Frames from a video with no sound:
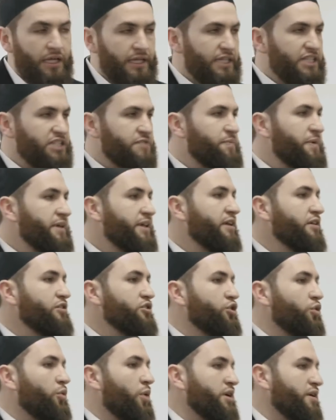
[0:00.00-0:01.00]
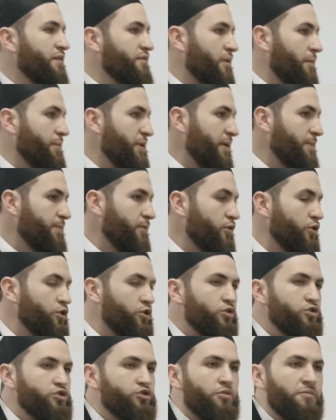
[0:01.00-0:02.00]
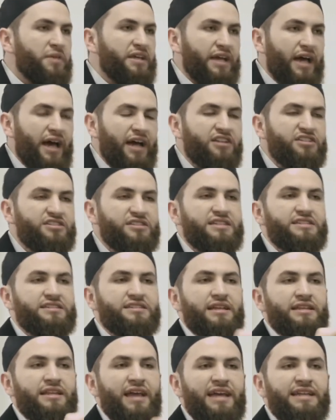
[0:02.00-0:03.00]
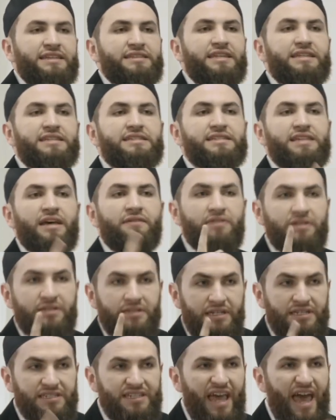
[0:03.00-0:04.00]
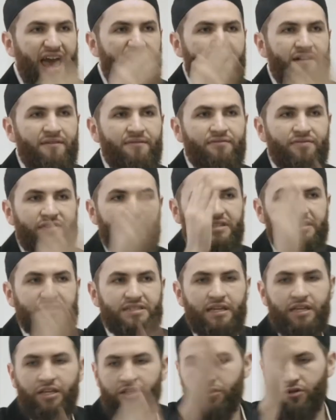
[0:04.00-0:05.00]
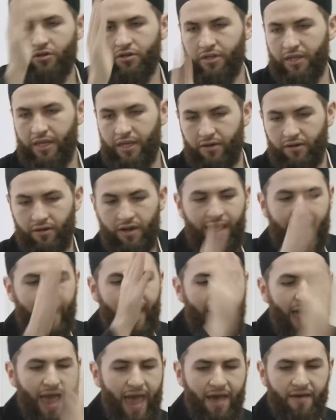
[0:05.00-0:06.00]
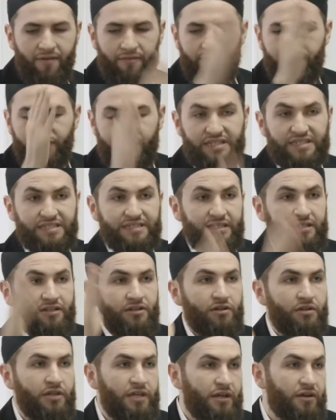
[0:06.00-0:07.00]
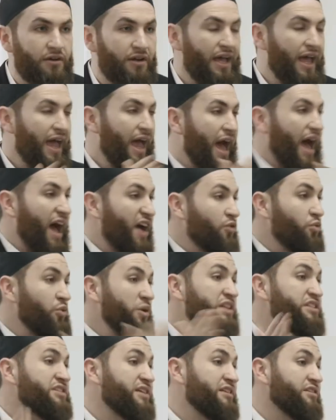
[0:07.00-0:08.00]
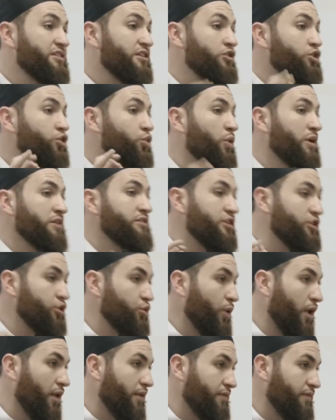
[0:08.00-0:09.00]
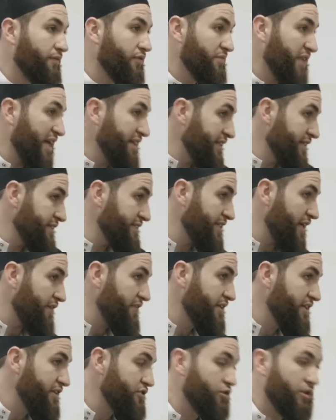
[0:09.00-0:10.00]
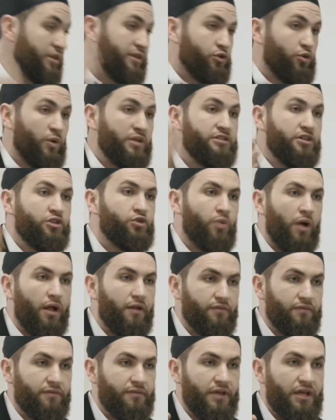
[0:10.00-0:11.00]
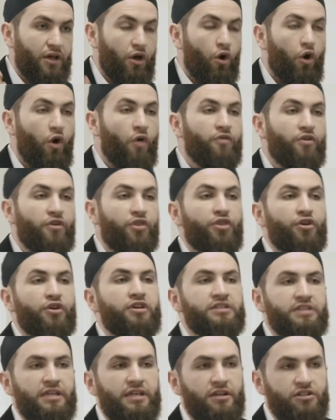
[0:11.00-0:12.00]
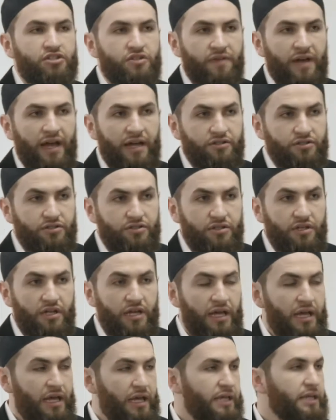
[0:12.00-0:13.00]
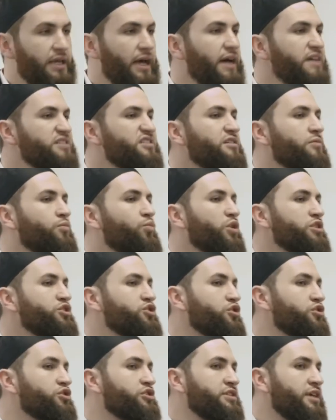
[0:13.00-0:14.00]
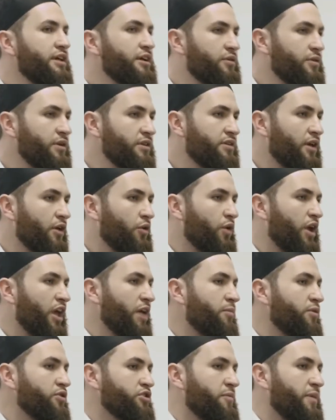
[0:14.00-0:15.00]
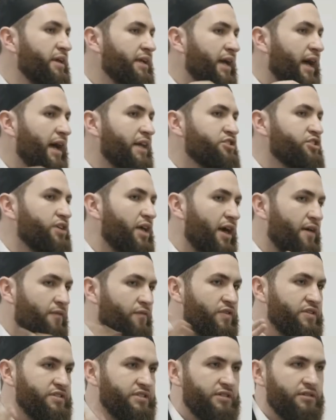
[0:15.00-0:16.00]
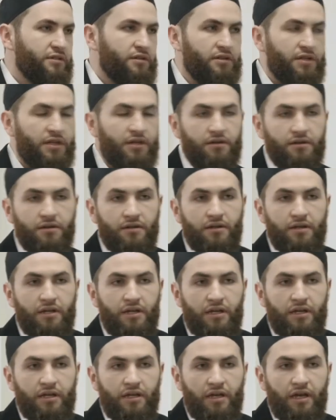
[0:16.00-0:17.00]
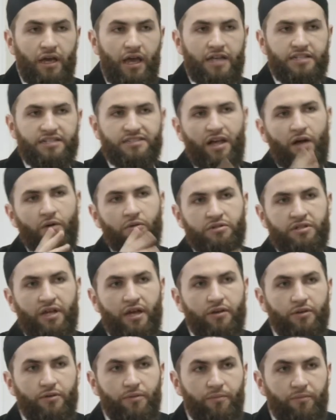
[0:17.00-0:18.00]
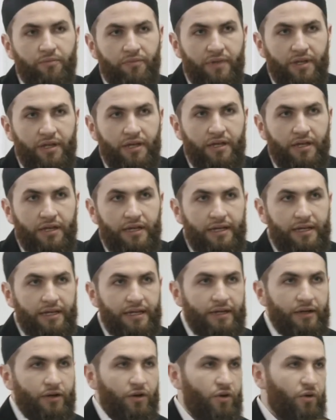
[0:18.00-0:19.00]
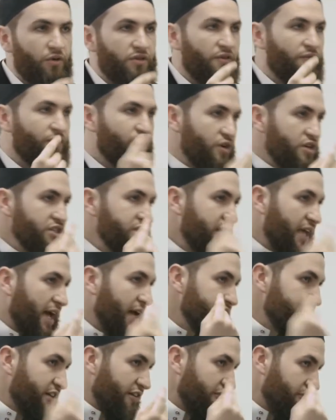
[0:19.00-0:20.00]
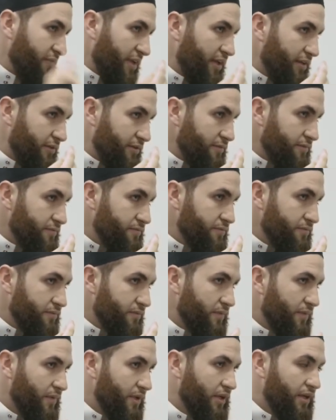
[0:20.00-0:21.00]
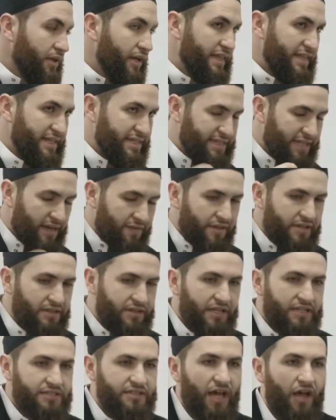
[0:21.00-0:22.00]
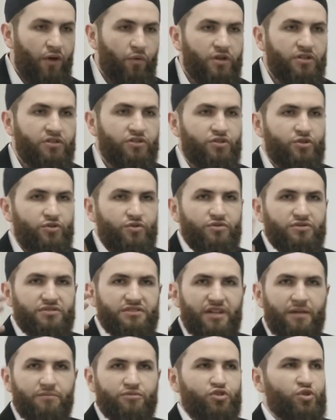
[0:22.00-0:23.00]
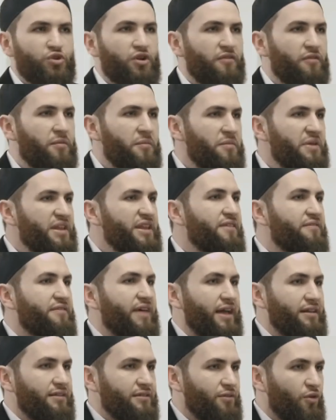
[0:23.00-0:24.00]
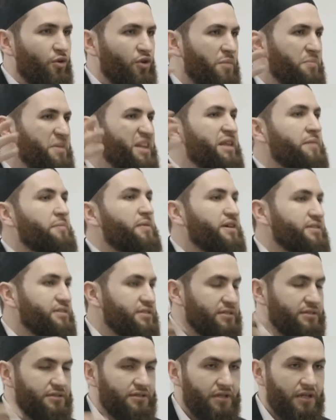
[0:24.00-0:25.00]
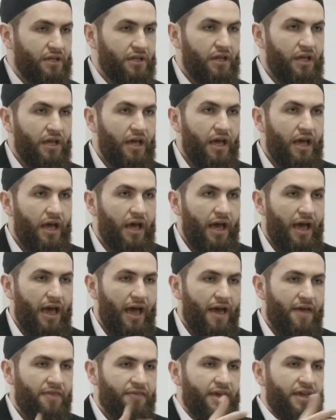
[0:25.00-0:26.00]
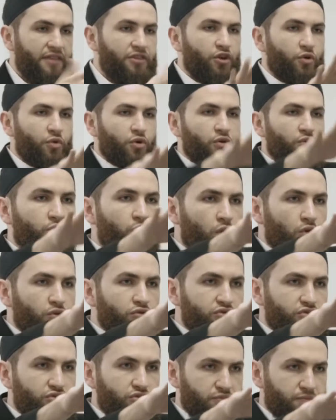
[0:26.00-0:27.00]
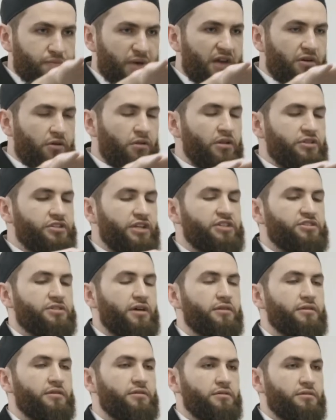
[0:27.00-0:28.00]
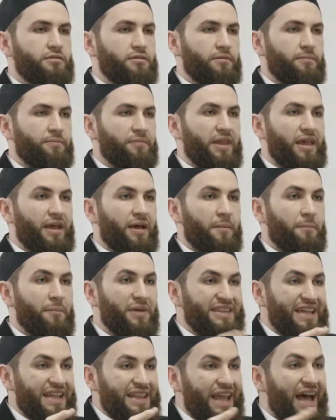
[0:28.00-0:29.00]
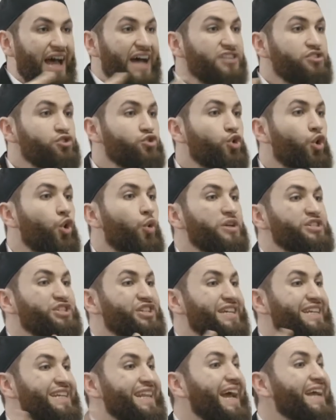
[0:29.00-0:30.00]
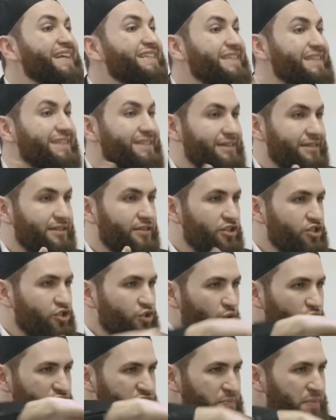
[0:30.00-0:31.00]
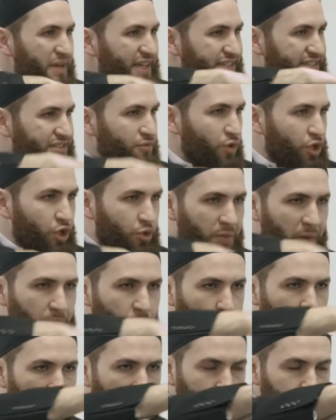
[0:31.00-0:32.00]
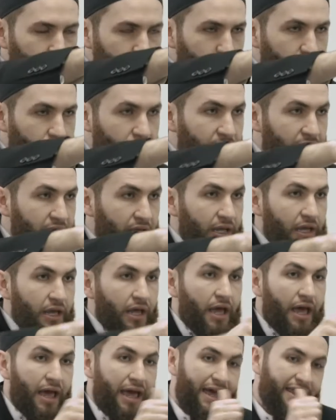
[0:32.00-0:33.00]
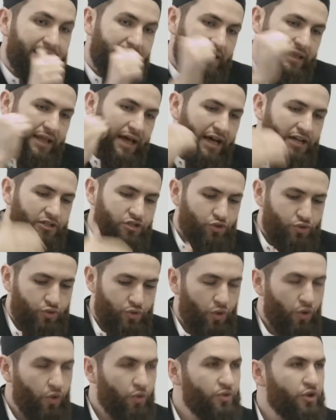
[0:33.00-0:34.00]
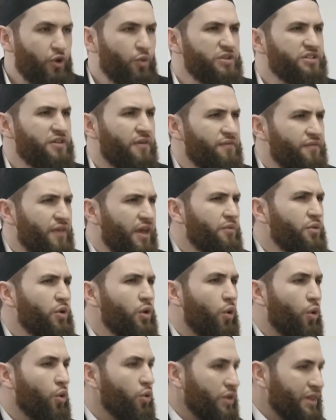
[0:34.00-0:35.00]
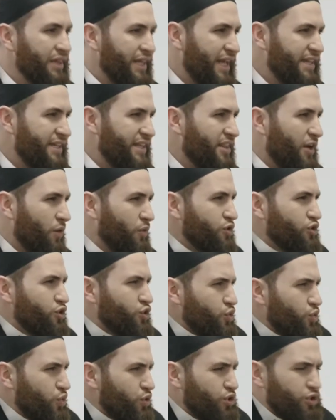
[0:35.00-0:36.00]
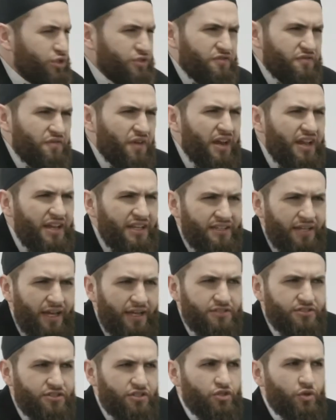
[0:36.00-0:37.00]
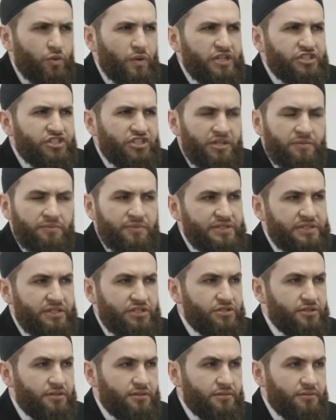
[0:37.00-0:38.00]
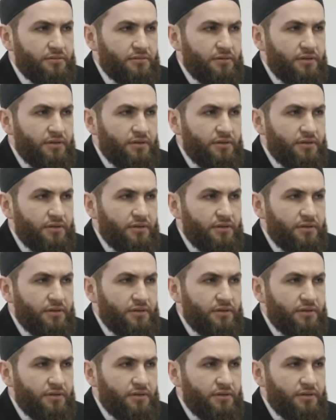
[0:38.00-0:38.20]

He's speaking to one of the people who used to make Hajj since the 1970s, every single year, every single year. I reached until 2012, from 1970s to 2012 over 30 years of Hajj. He asked him, What's your secret that you are able to make Hajj every single year? He said, I will tell you. The first Hajj I've made in the 70s, I went to some sort of a minivan or a minibus, and then there rows parallel to each other, but the last row was connected. There's no space where people walk through. In the last row, there was a very old lady that was squished, very tight situation, position.